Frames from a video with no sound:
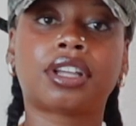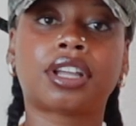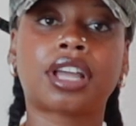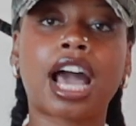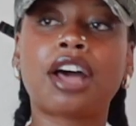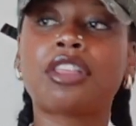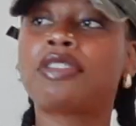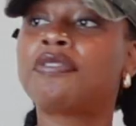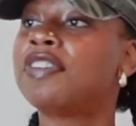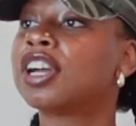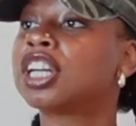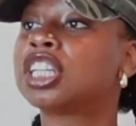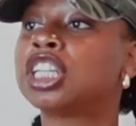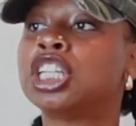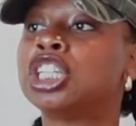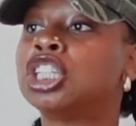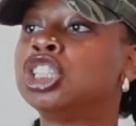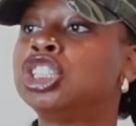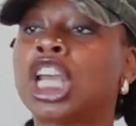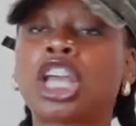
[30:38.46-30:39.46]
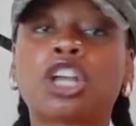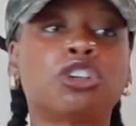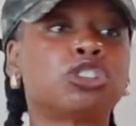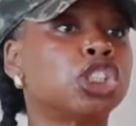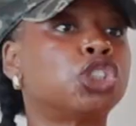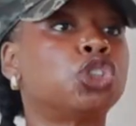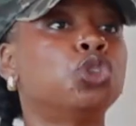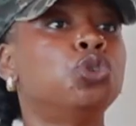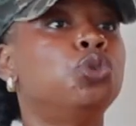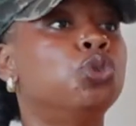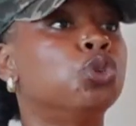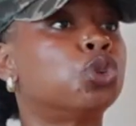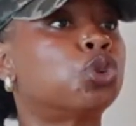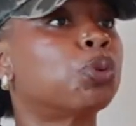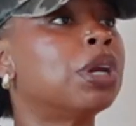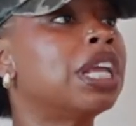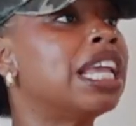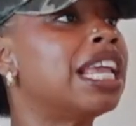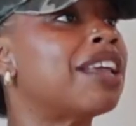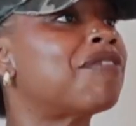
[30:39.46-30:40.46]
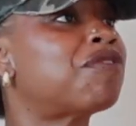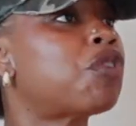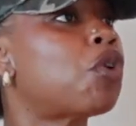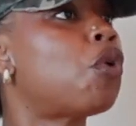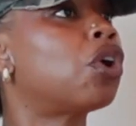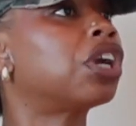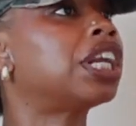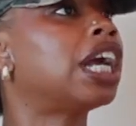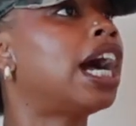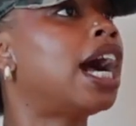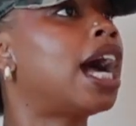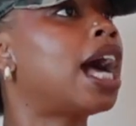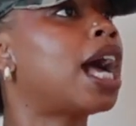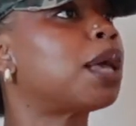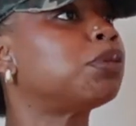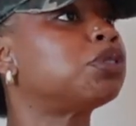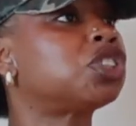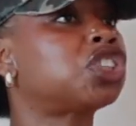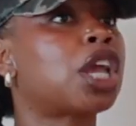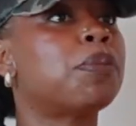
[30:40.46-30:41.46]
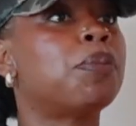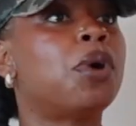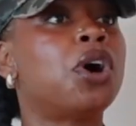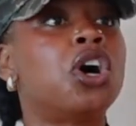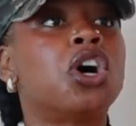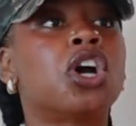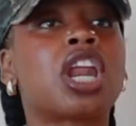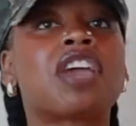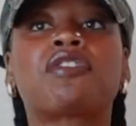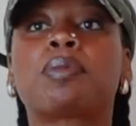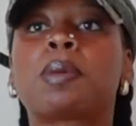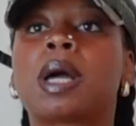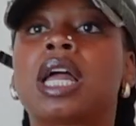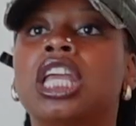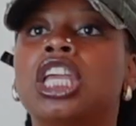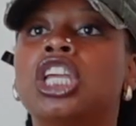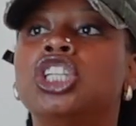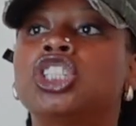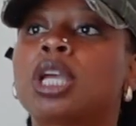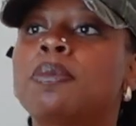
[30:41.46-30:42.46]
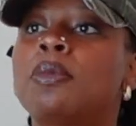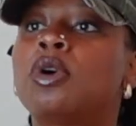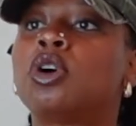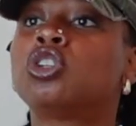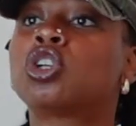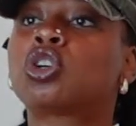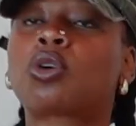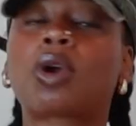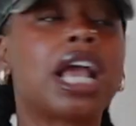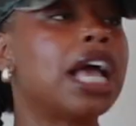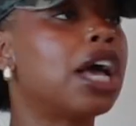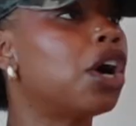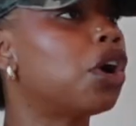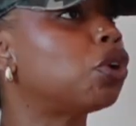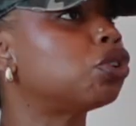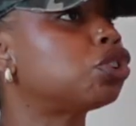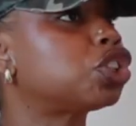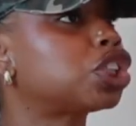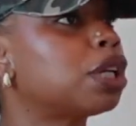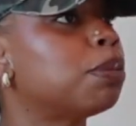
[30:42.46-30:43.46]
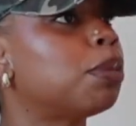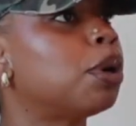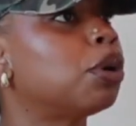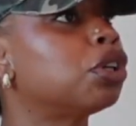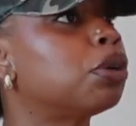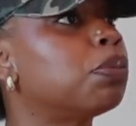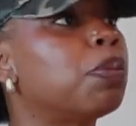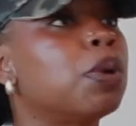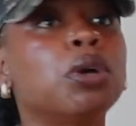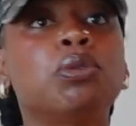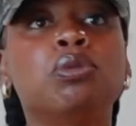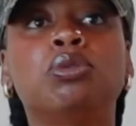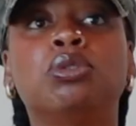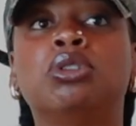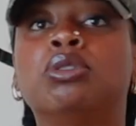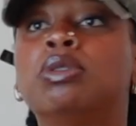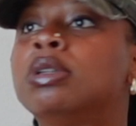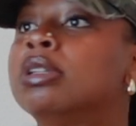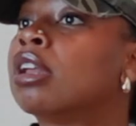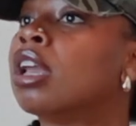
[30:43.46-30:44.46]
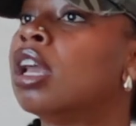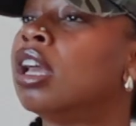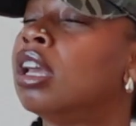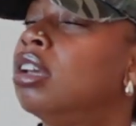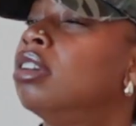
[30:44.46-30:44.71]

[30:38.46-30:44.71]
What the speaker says: How the fuck did J. Cole say, two, three, four times? Shame on everybody. Shame on the crowd. Shame on the boon.